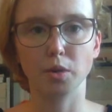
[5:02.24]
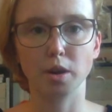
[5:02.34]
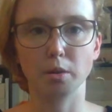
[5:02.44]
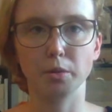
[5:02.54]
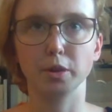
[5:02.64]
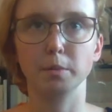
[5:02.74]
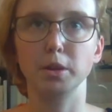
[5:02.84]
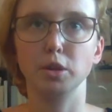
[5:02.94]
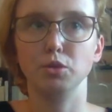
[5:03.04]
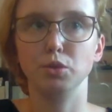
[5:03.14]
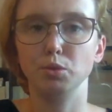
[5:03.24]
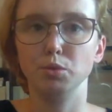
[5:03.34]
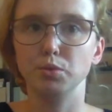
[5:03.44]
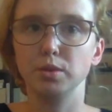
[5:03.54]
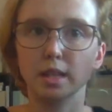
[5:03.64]
on with her, but you do
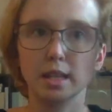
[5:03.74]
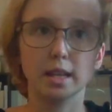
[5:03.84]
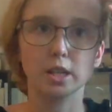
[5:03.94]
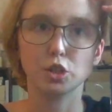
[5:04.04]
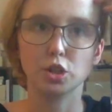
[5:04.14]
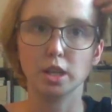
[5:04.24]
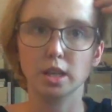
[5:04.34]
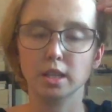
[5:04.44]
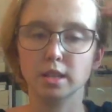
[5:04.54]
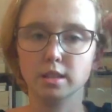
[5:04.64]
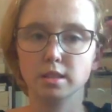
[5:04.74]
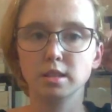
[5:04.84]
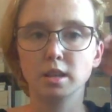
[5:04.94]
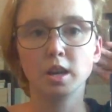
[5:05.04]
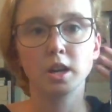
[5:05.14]
see that she is